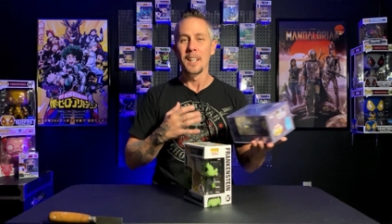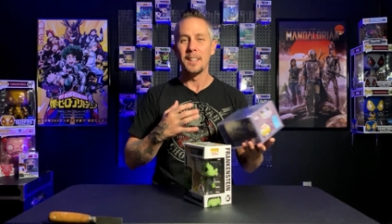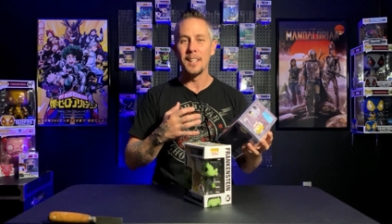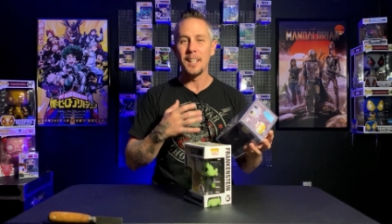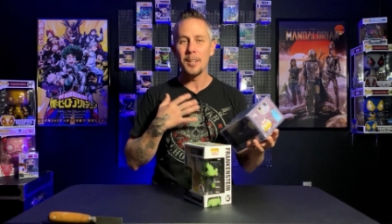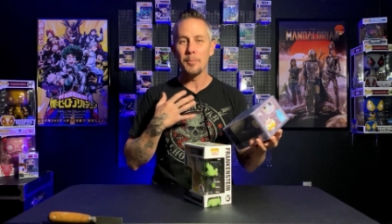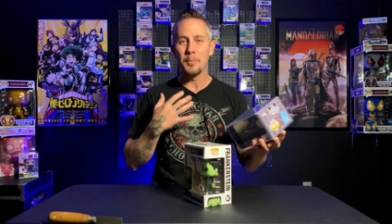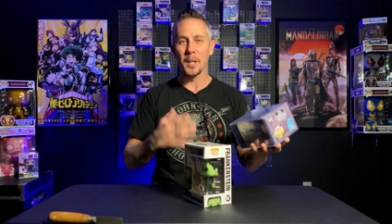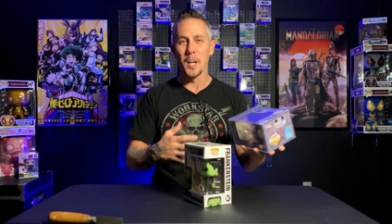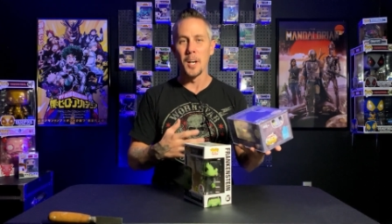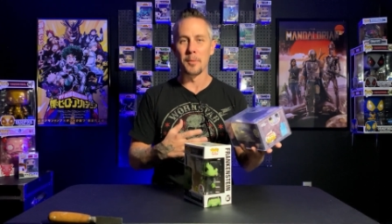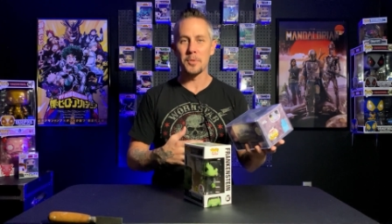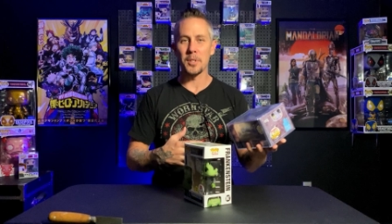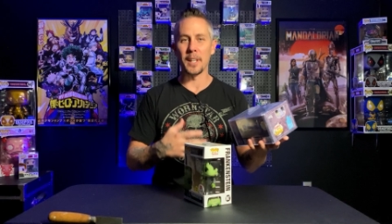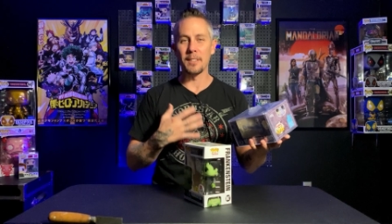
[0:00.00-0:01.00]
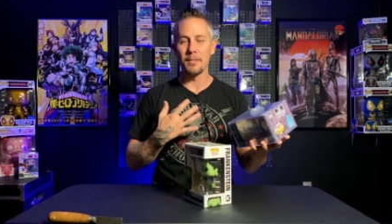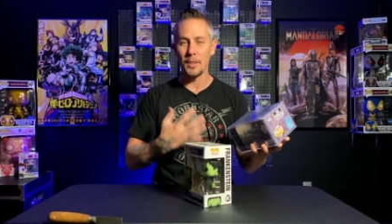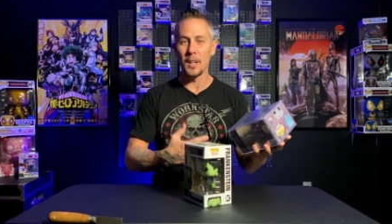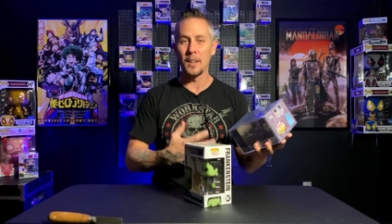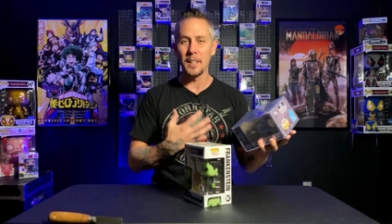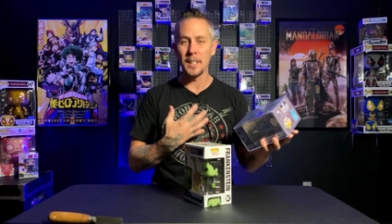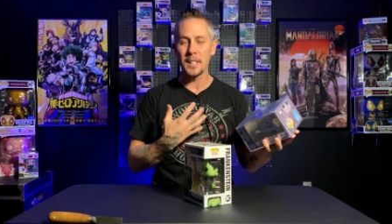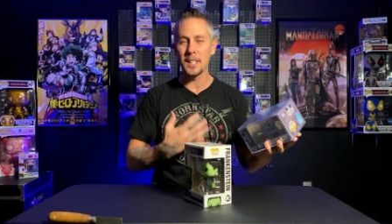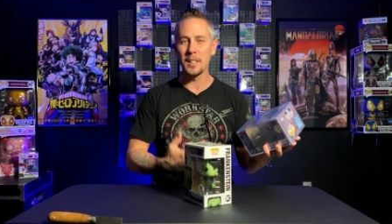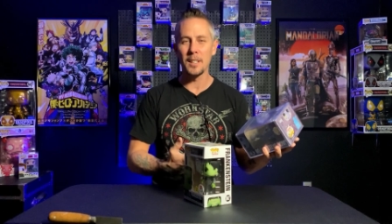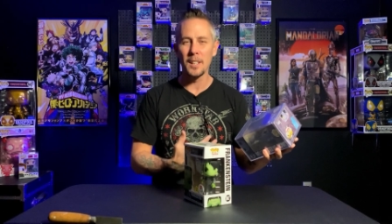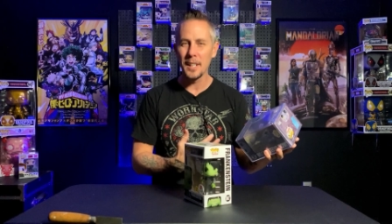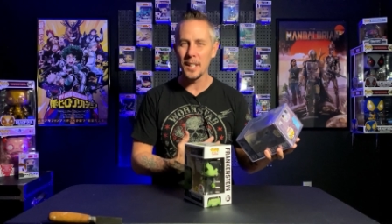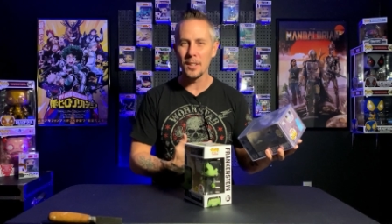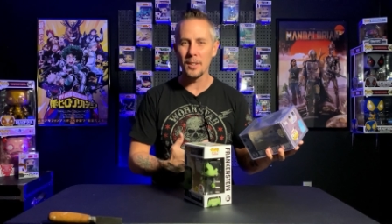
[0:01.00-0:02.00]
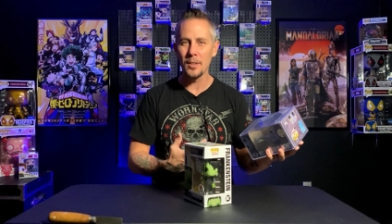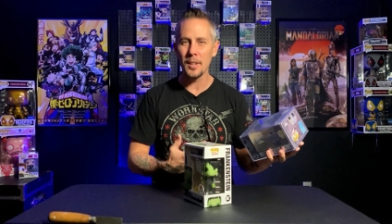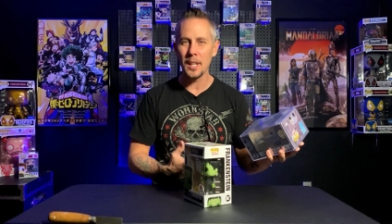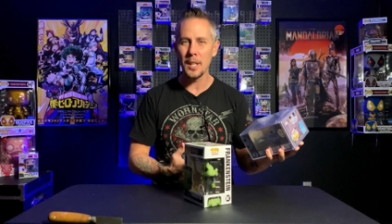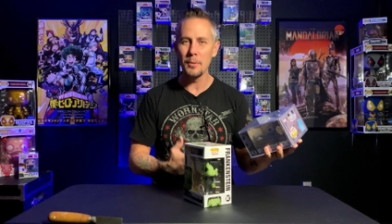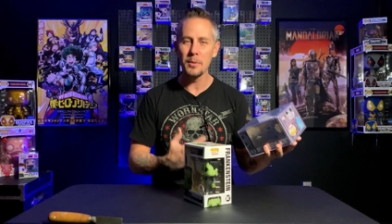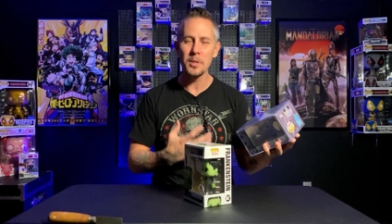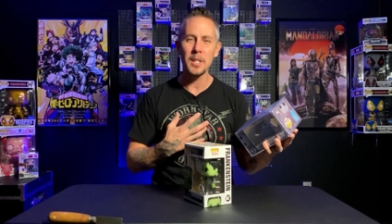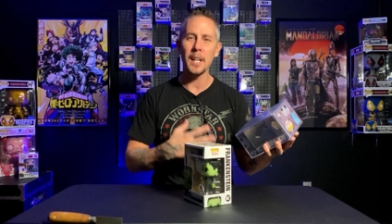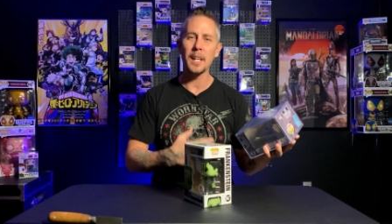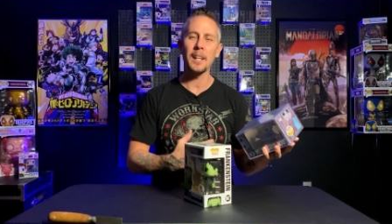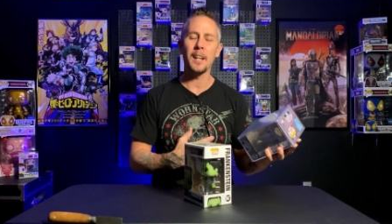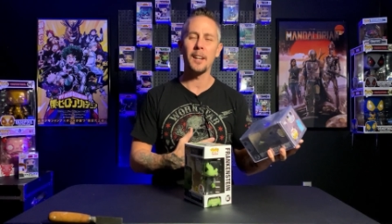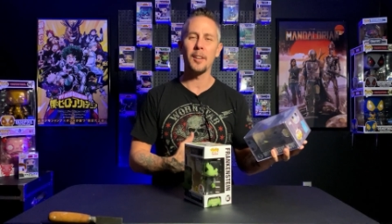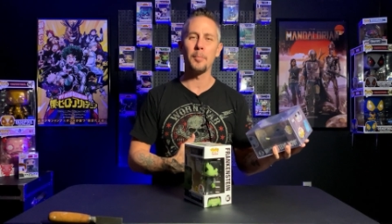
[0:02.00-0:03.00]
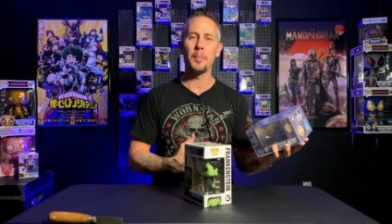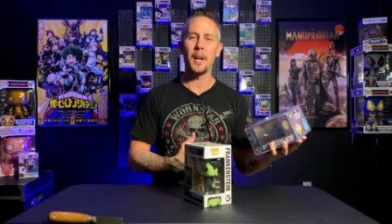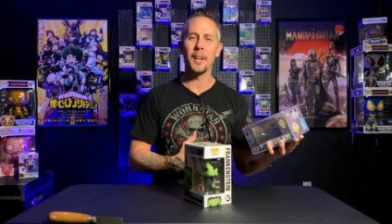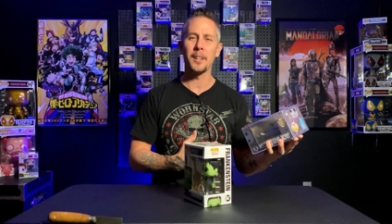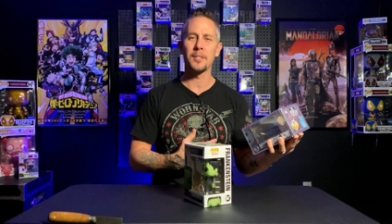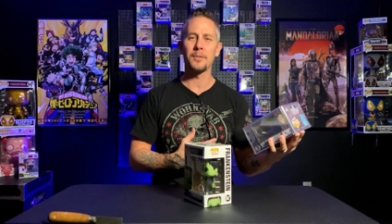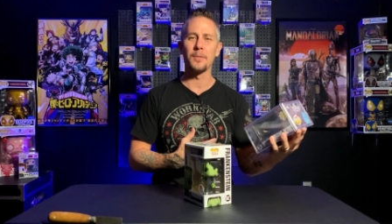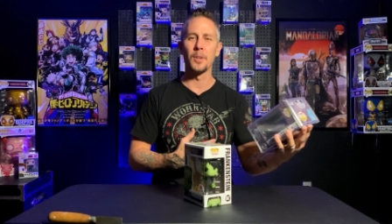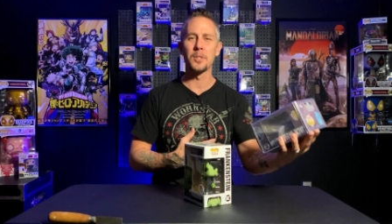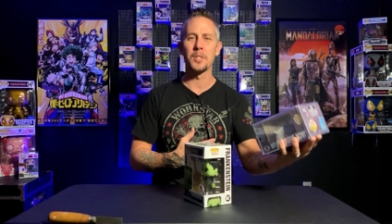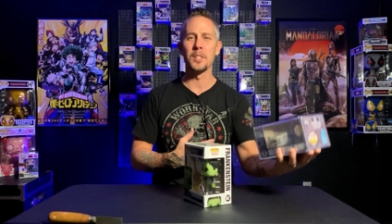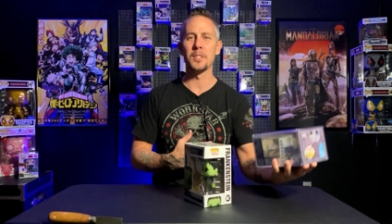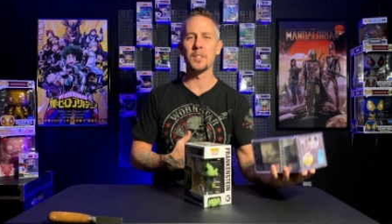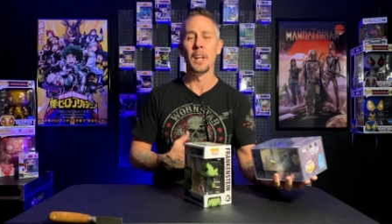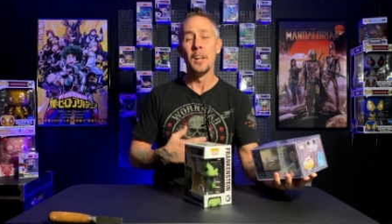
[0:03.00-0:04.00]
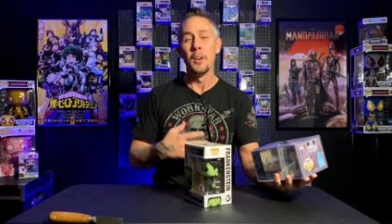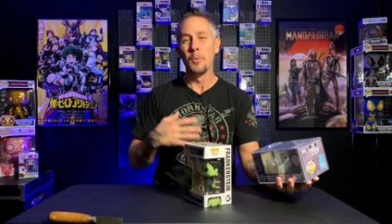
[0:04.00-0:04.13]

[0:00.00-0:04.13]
then it becomes very clear that he was taken out of the box versus,